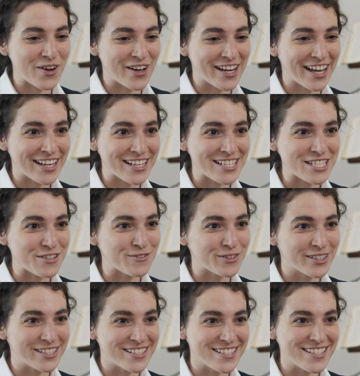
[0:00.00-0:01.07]
God had a
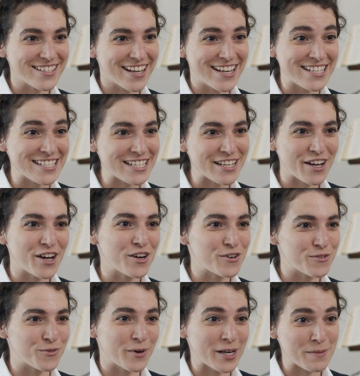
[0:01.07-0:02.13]
different idea of
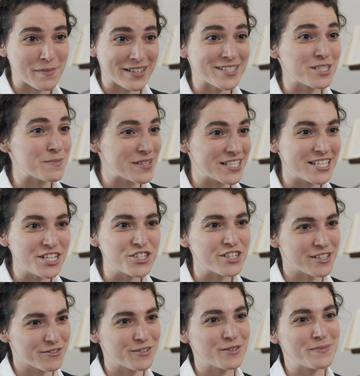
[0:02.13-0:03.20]
what it meant to be
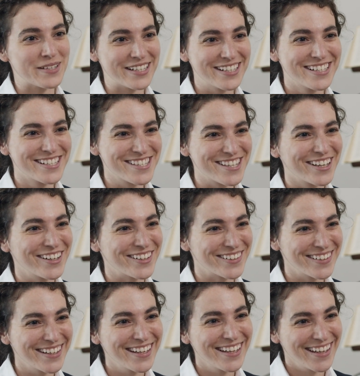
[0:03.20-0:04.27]
teaching for me.
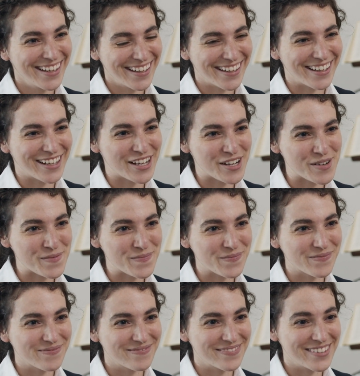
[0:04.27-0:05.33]
So
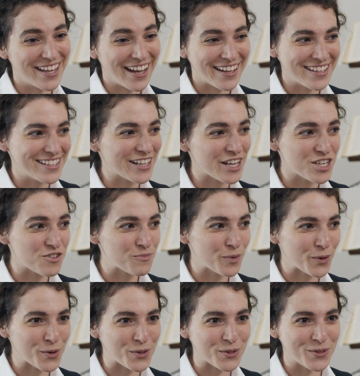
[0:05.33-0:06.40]
yeah, he kind of
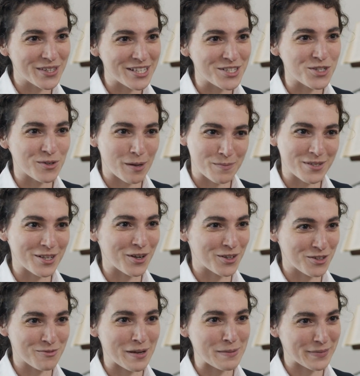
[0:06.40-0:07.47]
broke through and interrupted
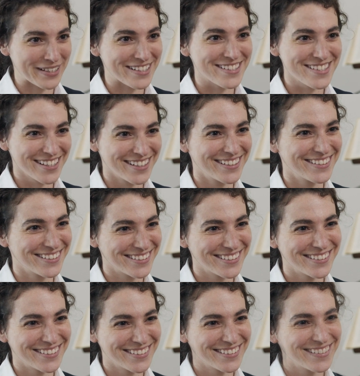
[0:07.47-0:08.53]
all of my plans.
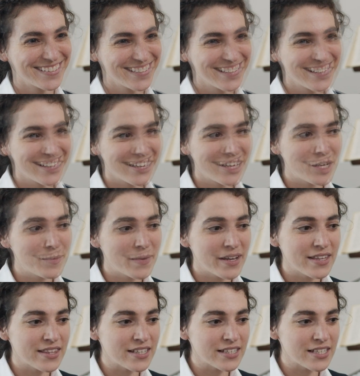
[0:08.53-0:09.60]

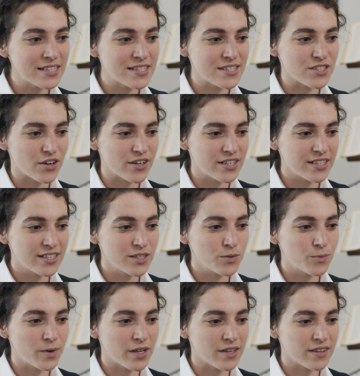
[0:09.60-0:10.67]
I think it started
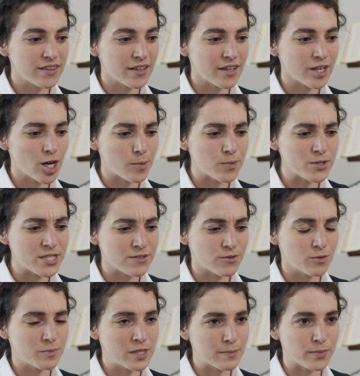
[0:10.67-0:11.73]
with a couple
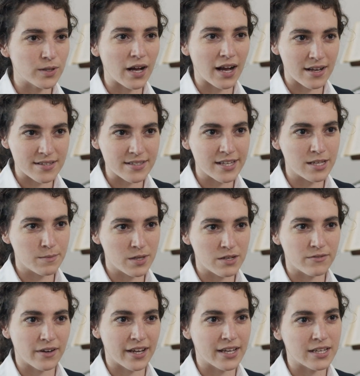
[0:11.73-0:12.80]
different people asking me
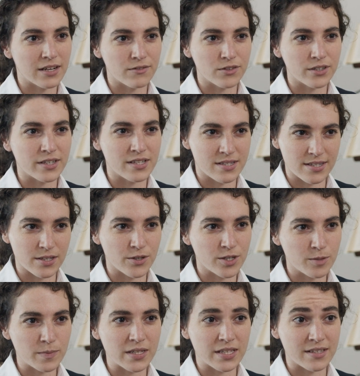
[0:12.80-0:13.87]
if I had ever
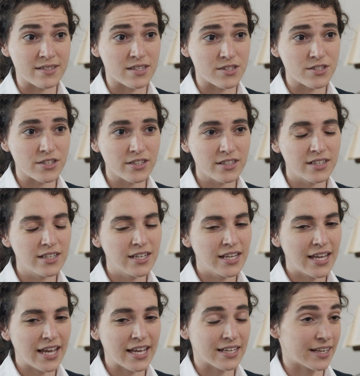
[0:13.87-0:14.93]
considered being a sister.
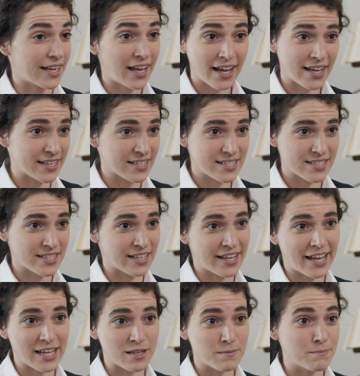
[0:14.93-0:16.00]
And I
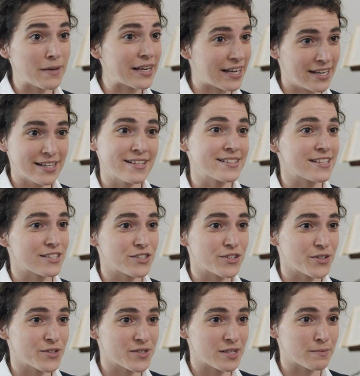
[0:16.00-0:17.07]
hadn't met any
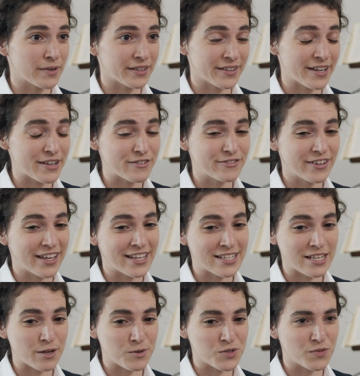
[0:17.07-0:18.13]
sisters in my life. And
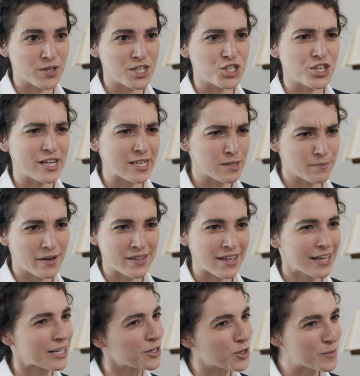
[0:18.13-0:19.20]
I was very shaken by
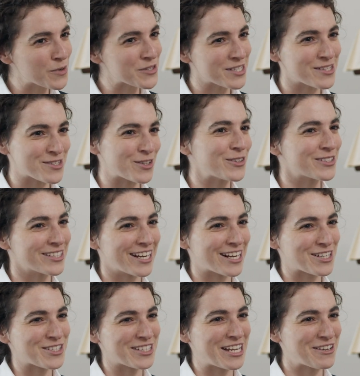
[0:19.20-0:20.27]
that and almost insulted
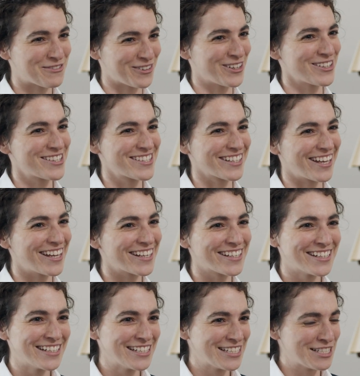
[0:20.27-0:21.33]
actually at first. Like,
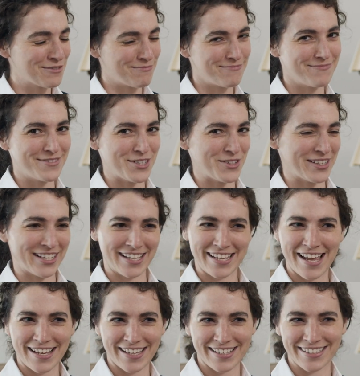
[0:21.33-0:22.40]
do you think I
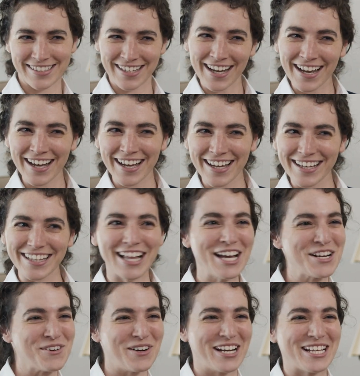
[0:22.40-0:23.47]
can't get a guy?
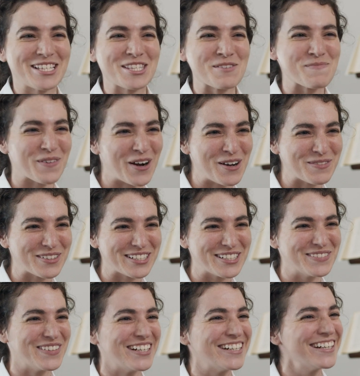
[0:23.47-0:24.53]
Like, what is the
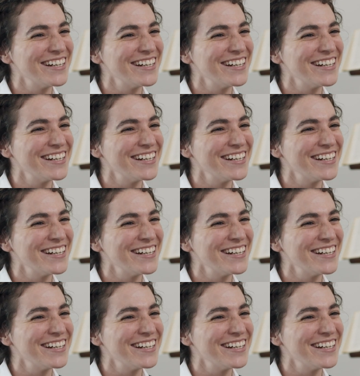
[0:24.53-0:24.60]
problem?